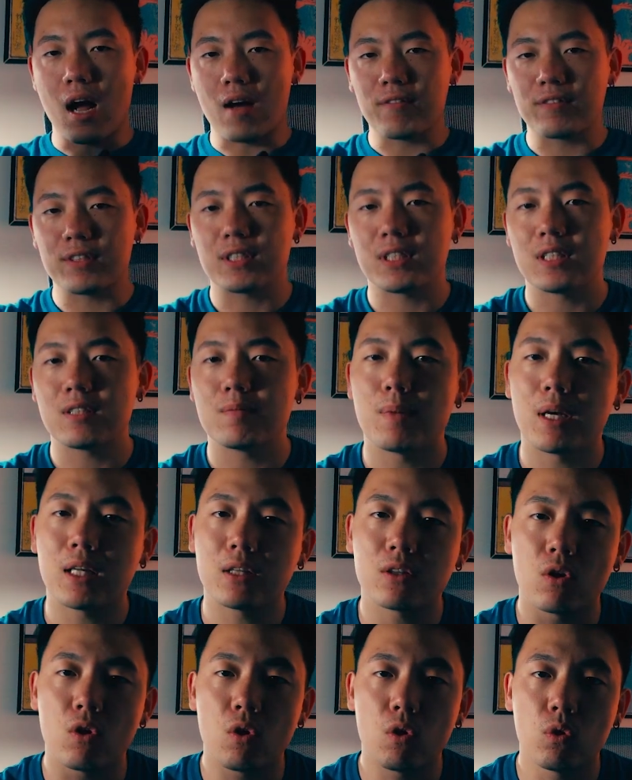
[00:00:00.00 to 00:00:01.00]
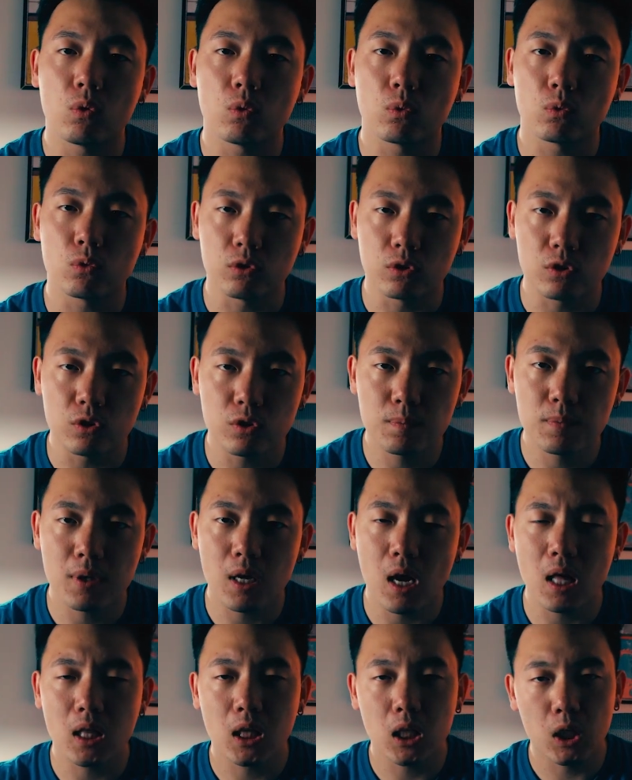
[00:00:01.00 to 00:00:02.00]
obviously make the whole
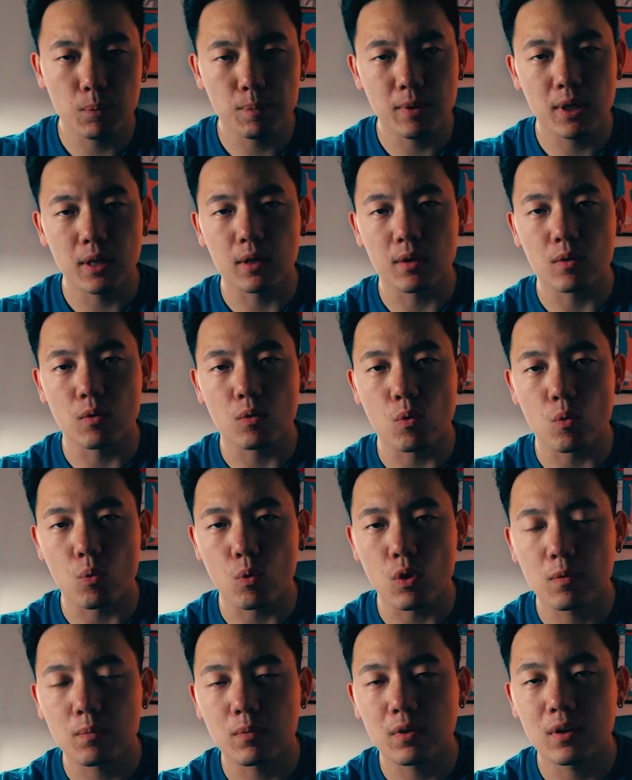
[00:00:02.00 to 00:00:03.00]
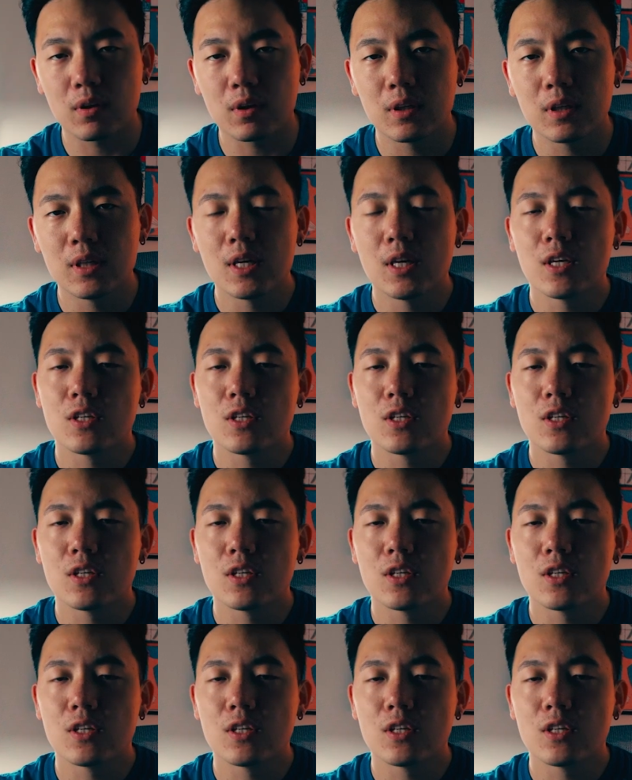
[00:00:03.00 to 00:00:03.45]
room a little bit warmer.